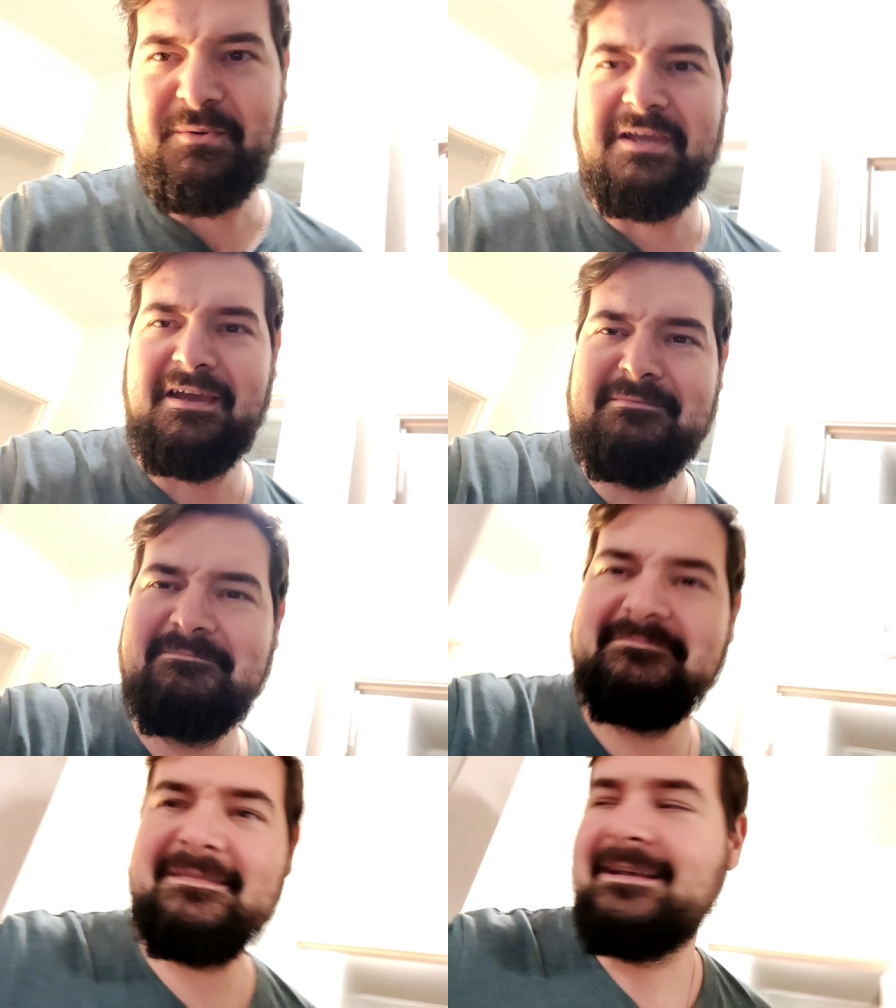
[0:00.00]

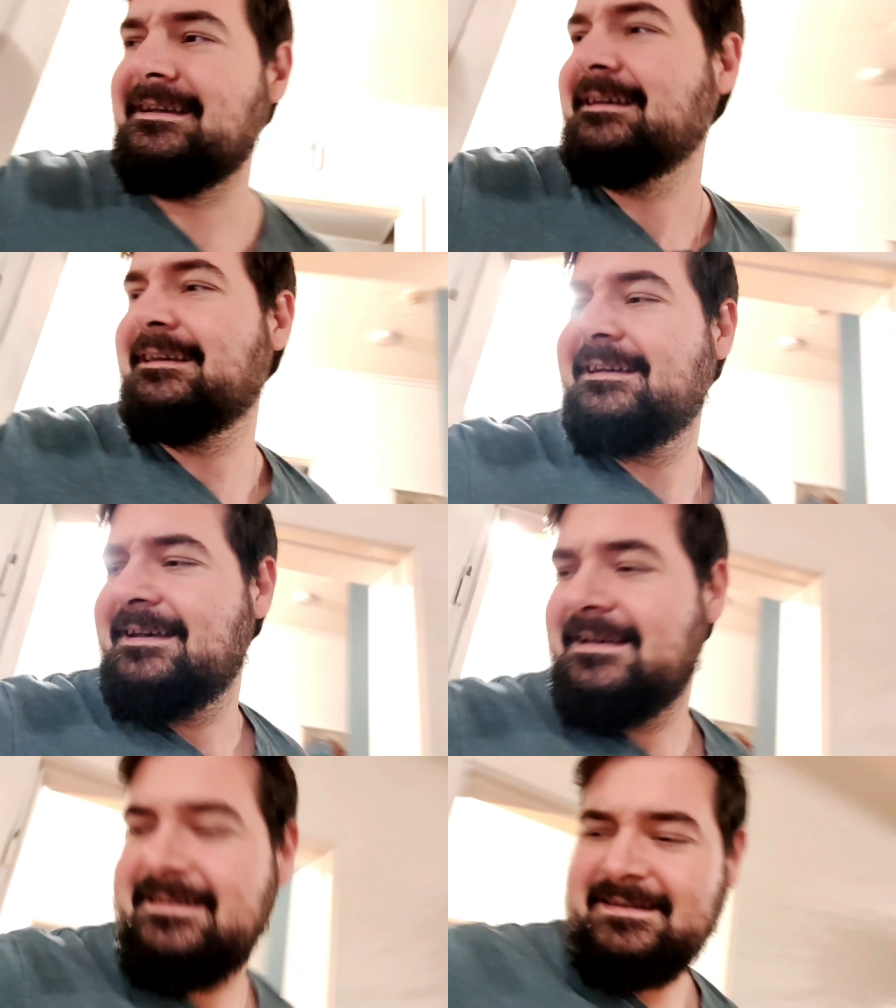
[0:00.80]
Okay.
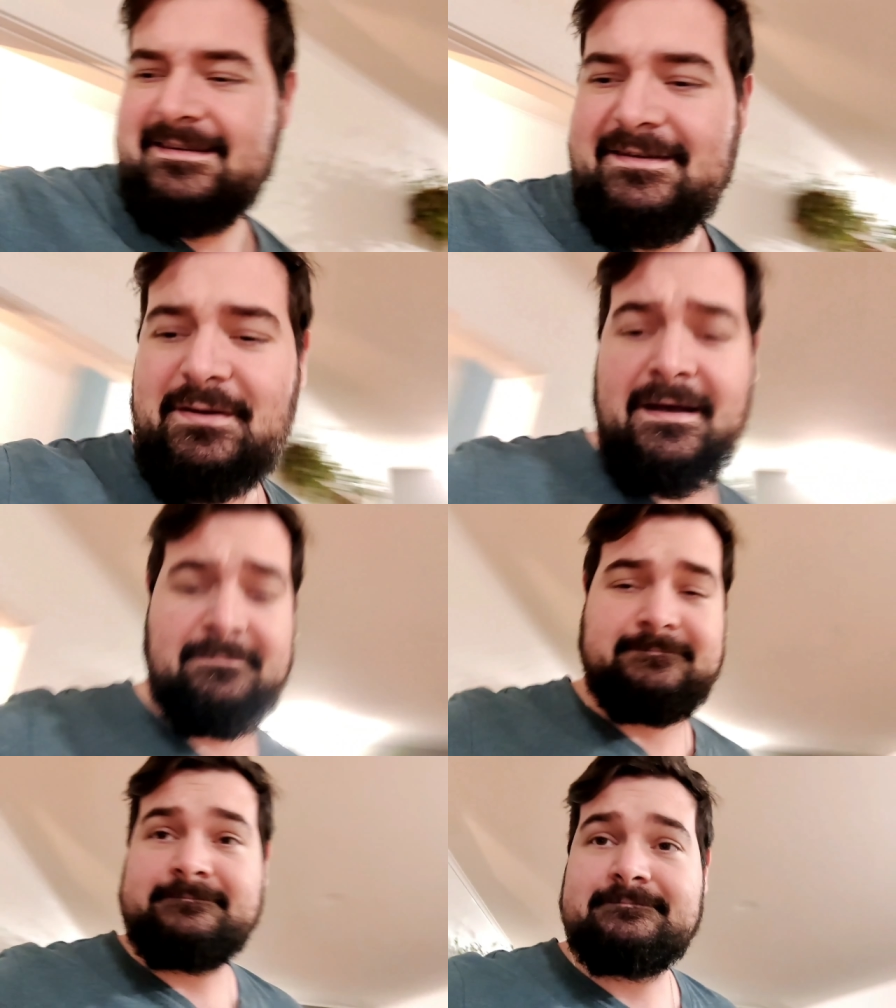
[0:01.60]
So
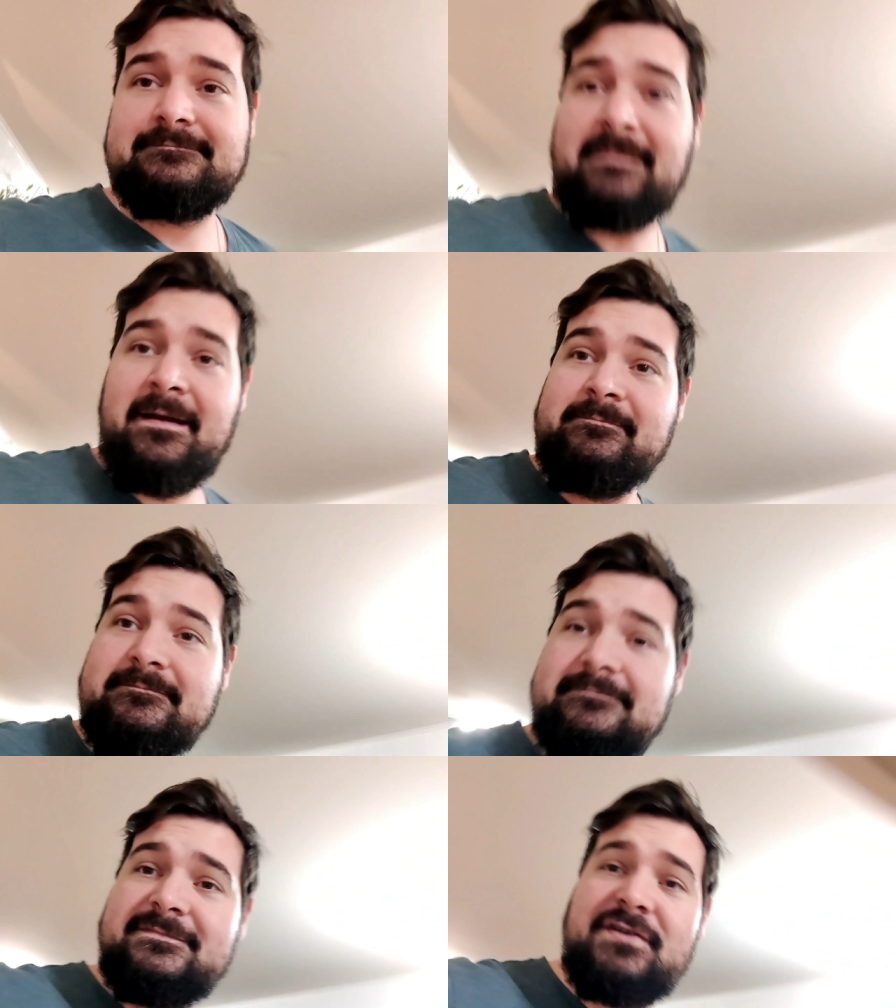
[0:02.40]
yeah,
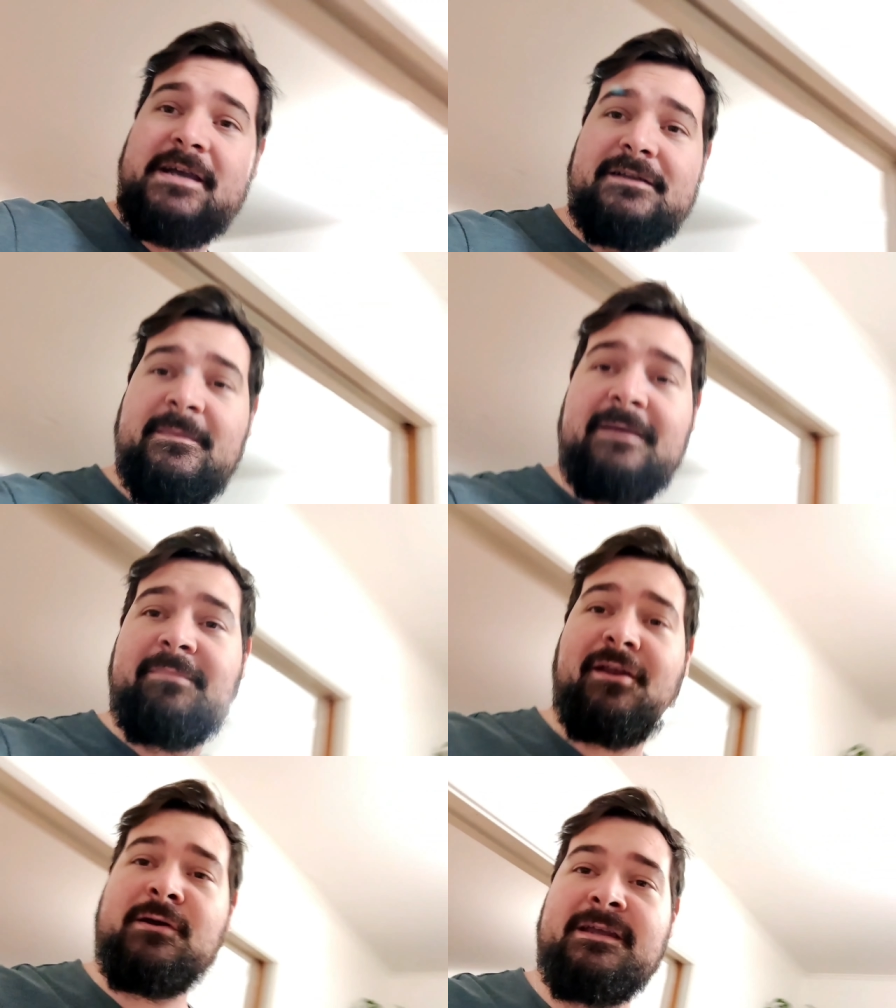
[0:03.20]
I'm trying to
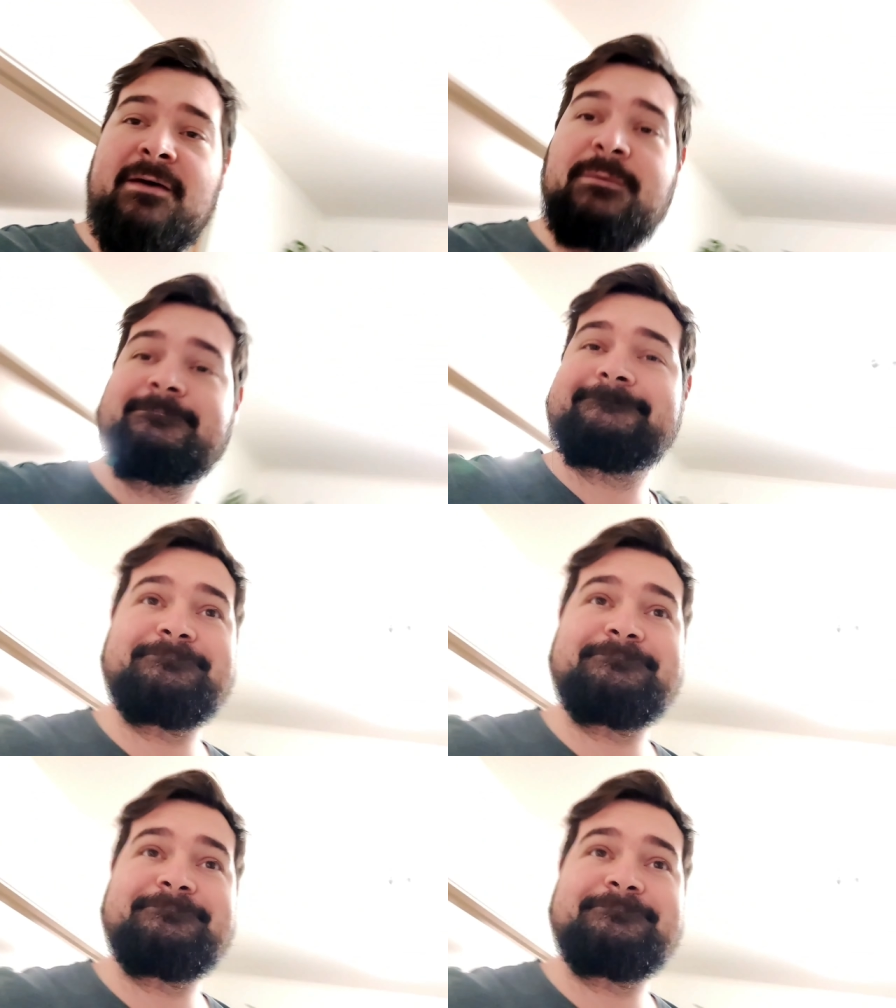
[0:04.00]
make pierogi now,